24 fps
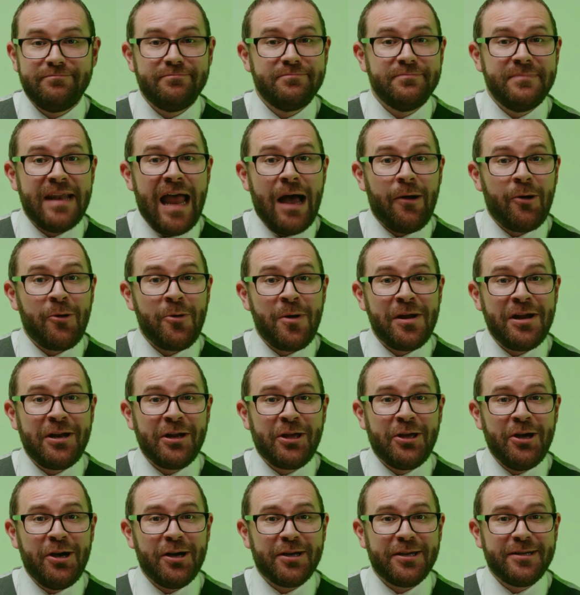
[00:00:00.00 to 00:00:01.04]
Now we're ready to
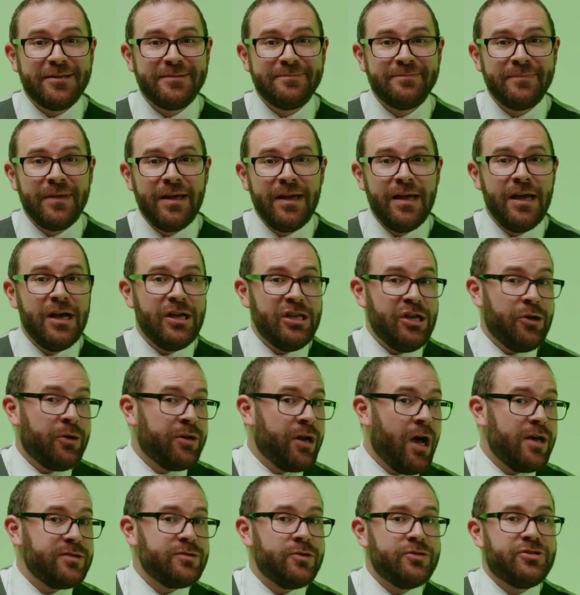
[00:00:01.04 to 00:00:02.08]
cook. You can
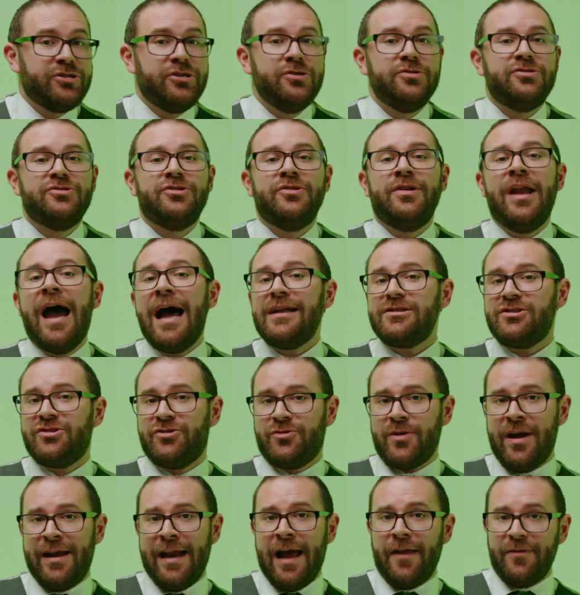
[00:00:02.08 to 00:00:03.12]
also choose to not
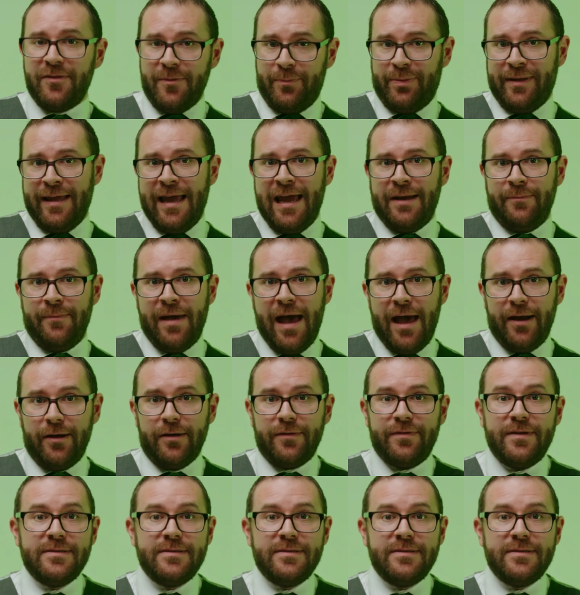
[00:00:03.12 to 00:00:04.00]
strain out the plant matter.